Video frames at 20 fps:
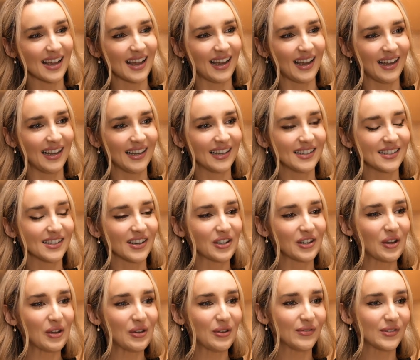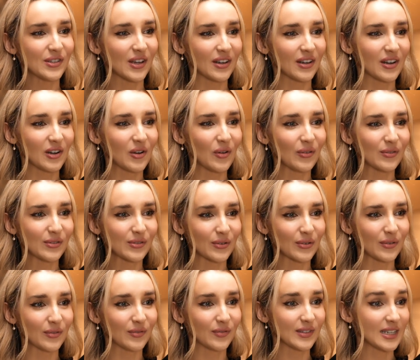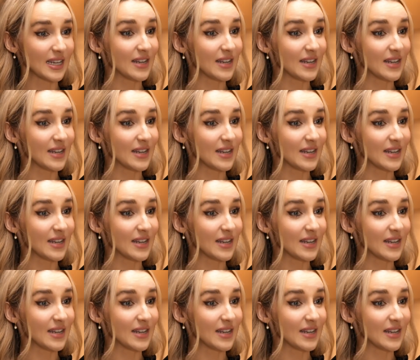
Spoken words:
and I know you've done a lot of sort of